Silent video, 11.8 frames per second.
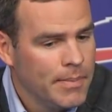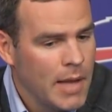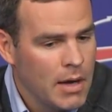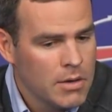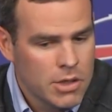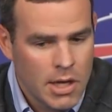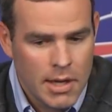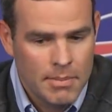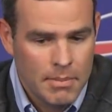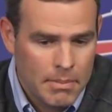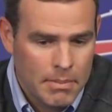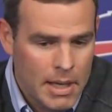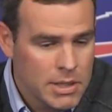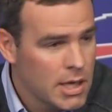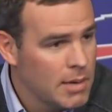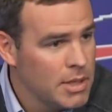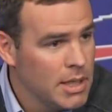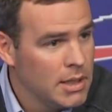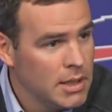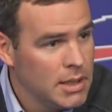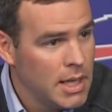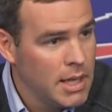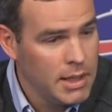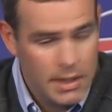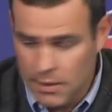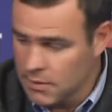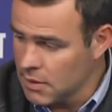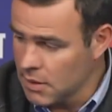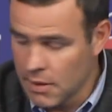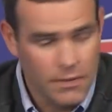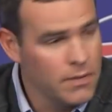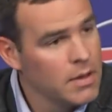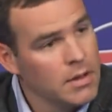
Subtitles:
our job, my job at the end of the day, is to give